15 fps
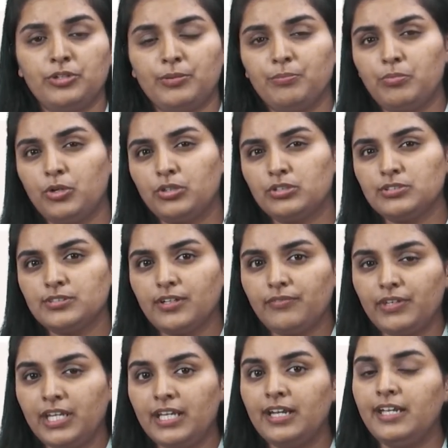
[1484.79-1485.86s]
importance of
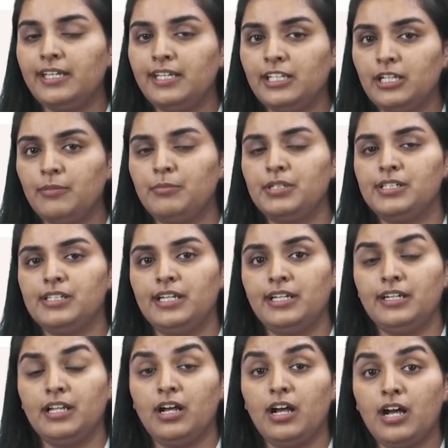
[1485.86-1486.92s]
AI and ML
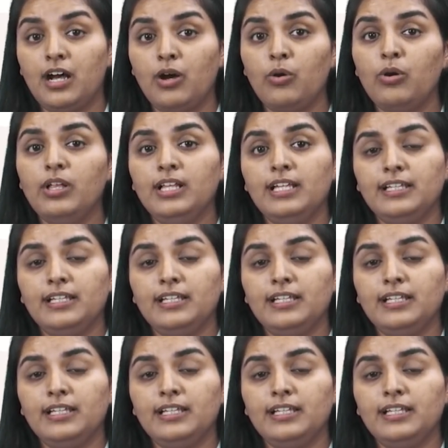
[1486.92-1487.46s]
and how